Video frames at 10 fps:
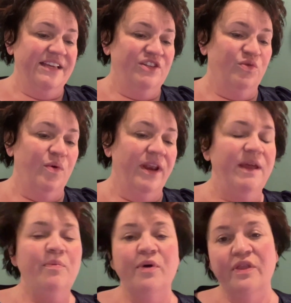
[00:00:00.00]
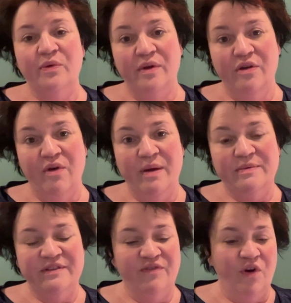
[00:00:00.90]
20.3
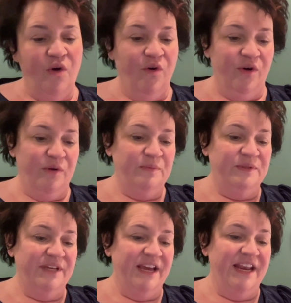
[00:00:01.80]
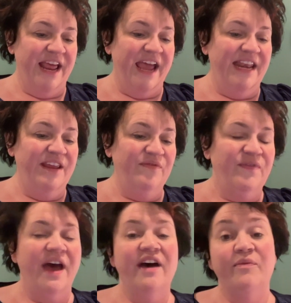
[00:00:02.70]
grams of carbs, and
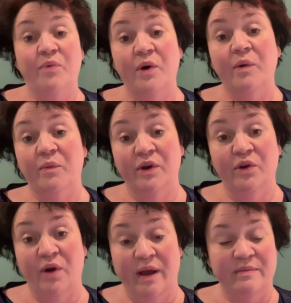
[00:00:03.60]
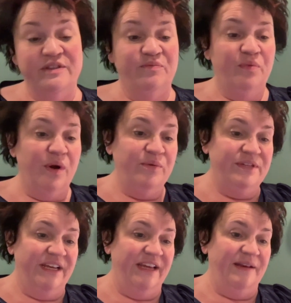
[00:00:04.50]
85.1 grams of
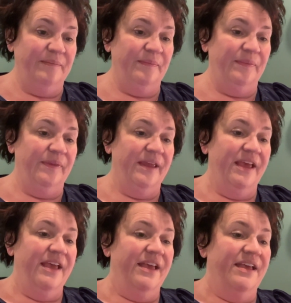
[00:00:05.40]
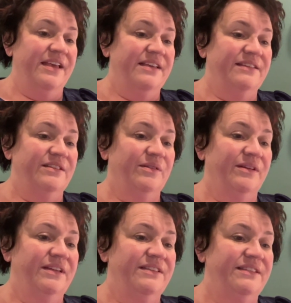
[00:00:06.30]
protein.
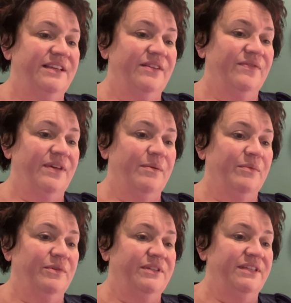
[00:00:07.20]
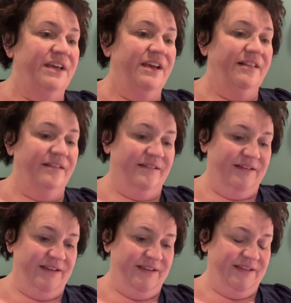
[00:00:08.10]
So let's see if that will tell
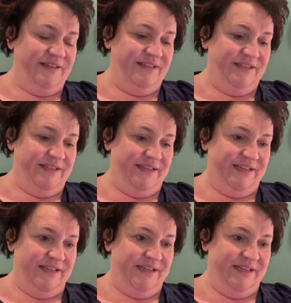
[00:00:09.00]
us